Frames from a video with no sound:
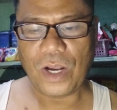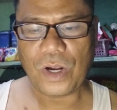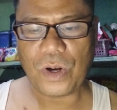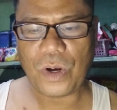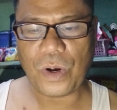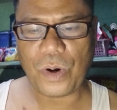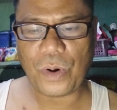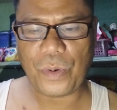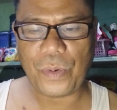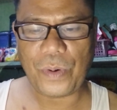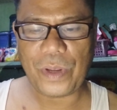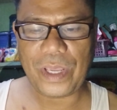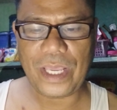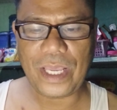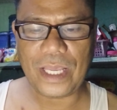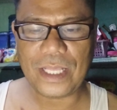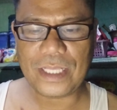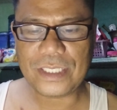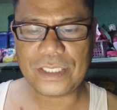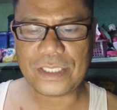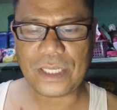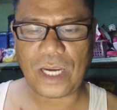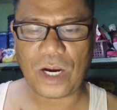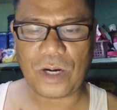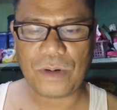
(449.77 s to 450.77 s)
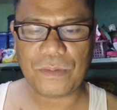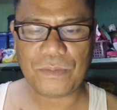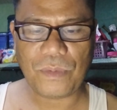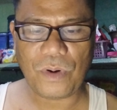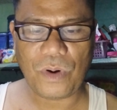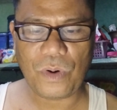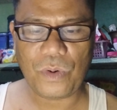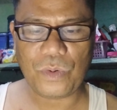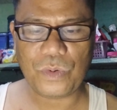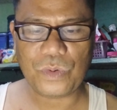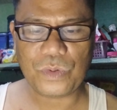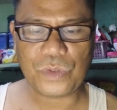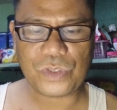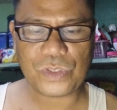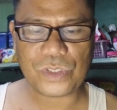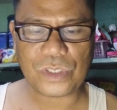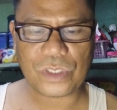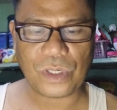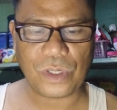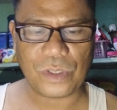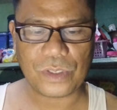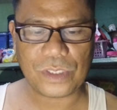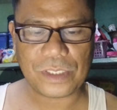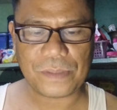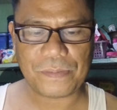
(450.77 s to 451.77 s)
Koreans are most
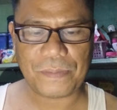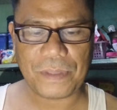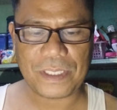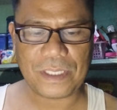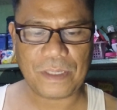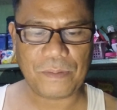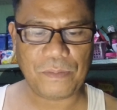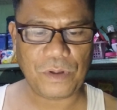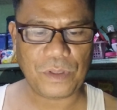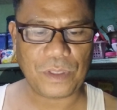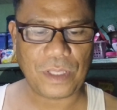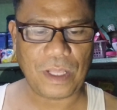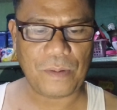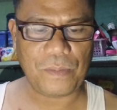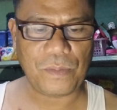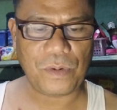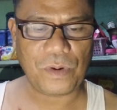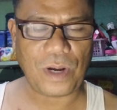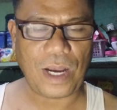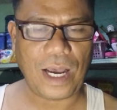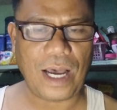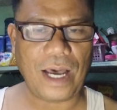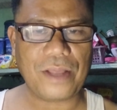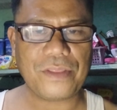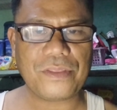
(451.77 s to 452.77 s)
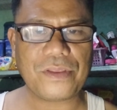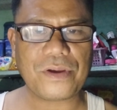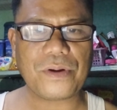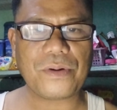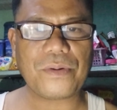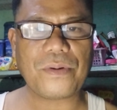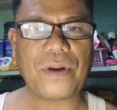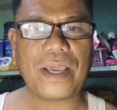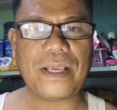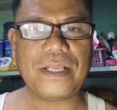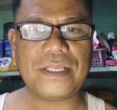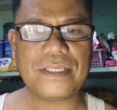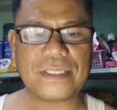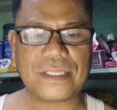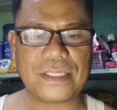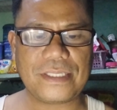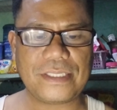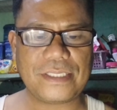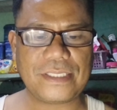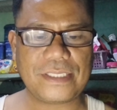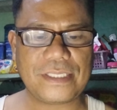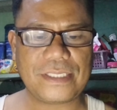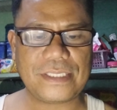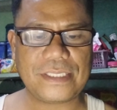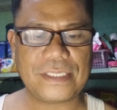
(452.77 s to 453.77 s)
hospitable among other
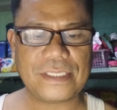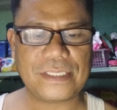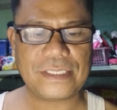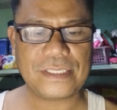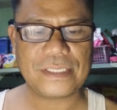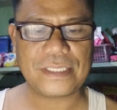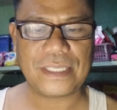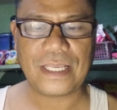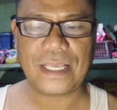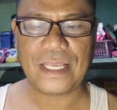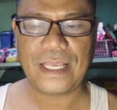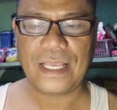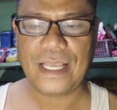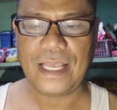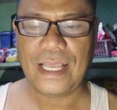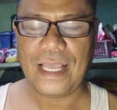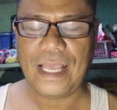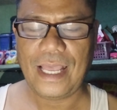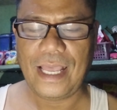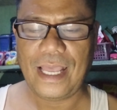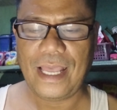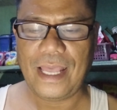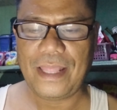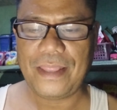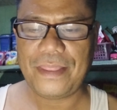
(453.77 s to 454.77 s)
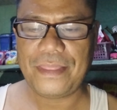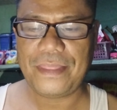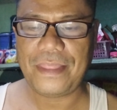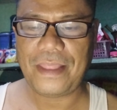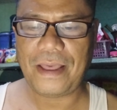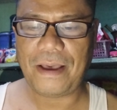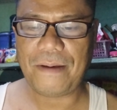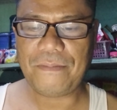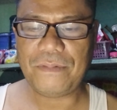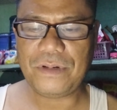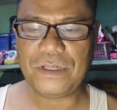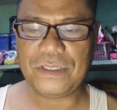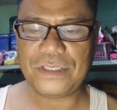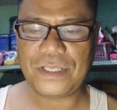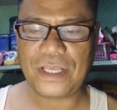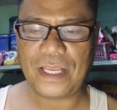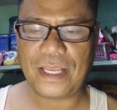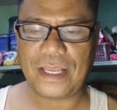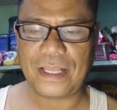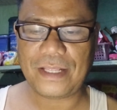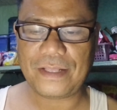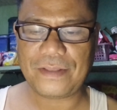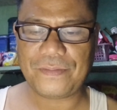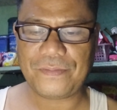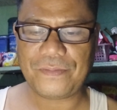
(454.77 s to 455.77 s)
races. Number
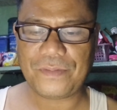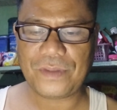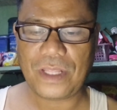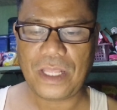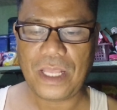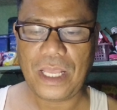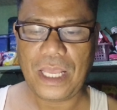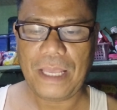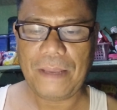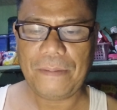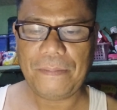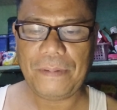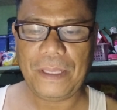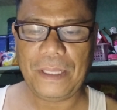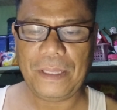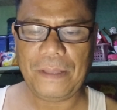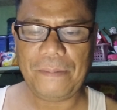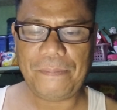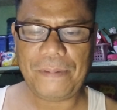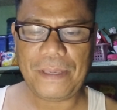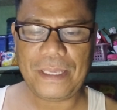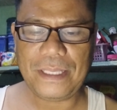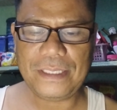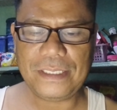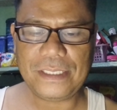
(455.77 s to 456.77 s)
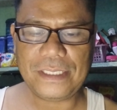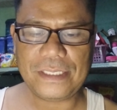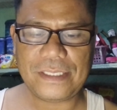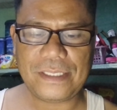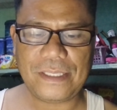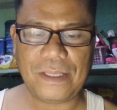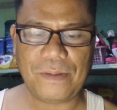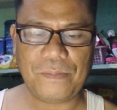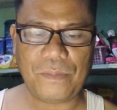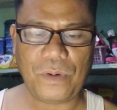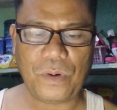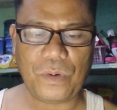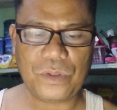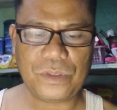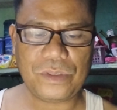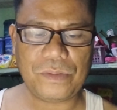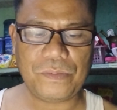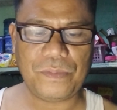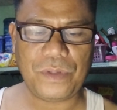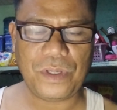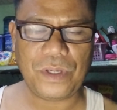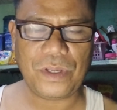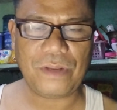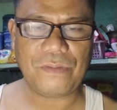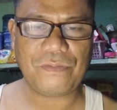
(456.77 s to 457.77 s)
10, Philippines is the
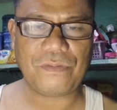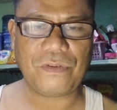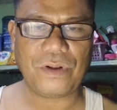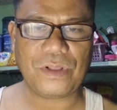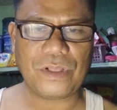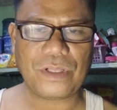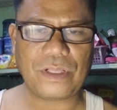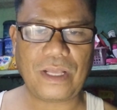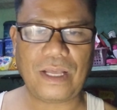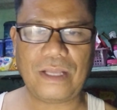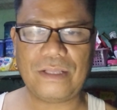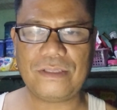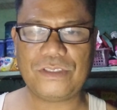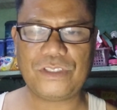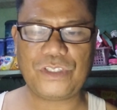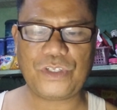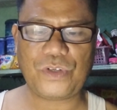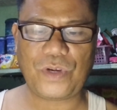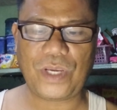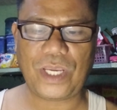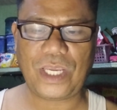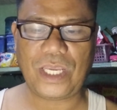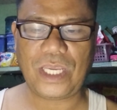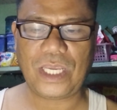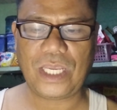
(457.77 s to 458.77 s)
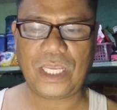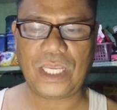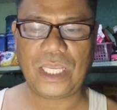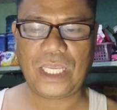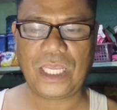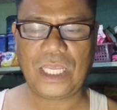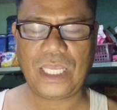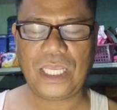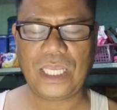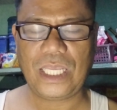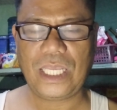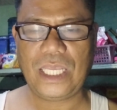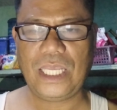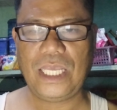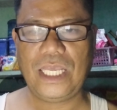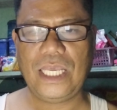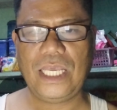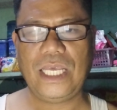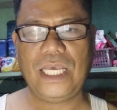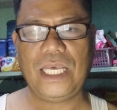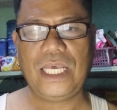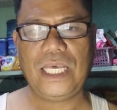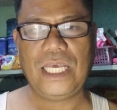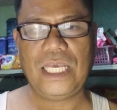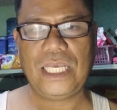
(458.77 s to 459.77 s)
most beautiful country.
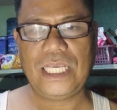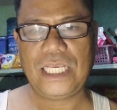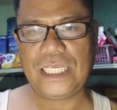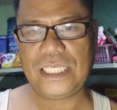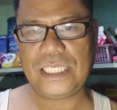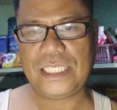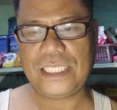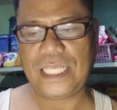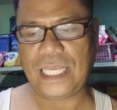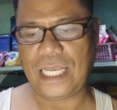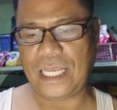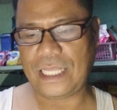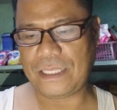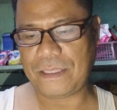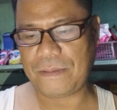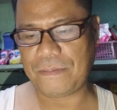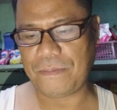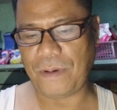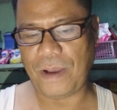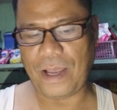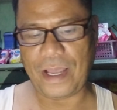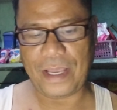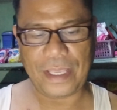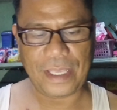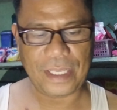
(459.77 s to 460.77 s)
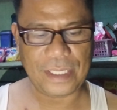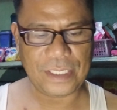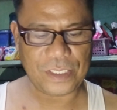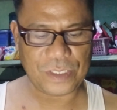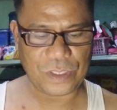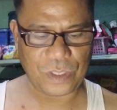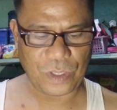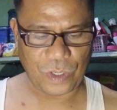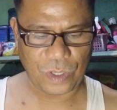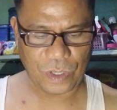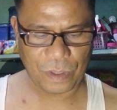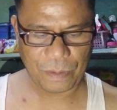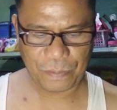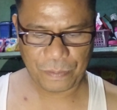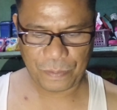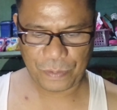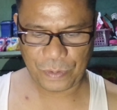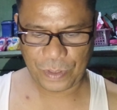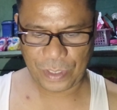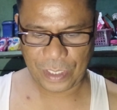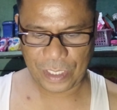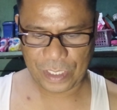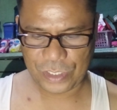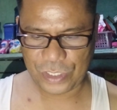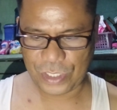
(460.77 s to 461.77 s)
Is that bias or
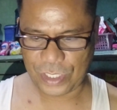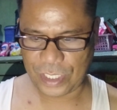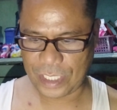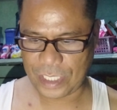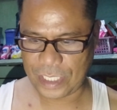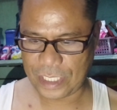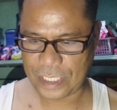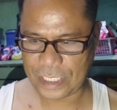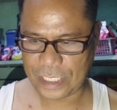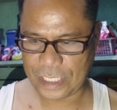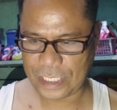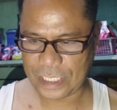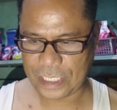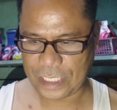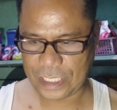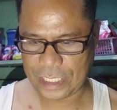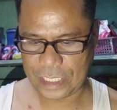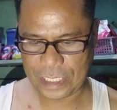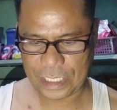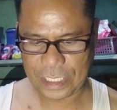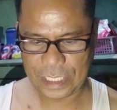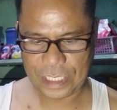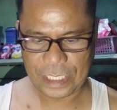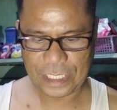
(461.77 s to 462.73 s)
prejudice?